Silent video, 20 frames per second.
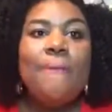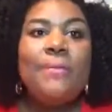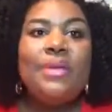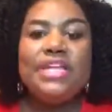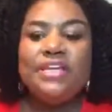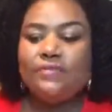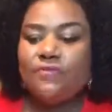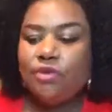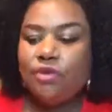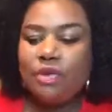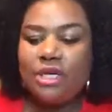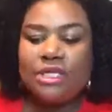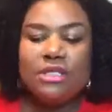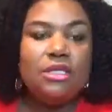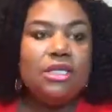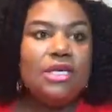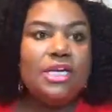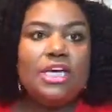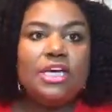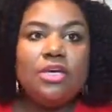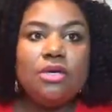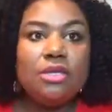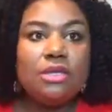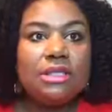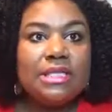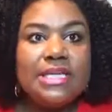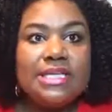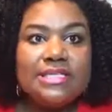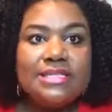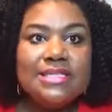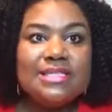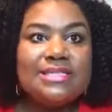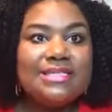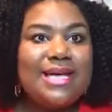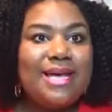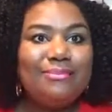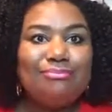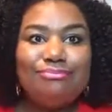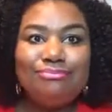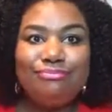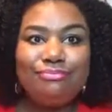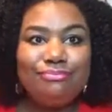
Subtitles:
But if you can look at your list and say,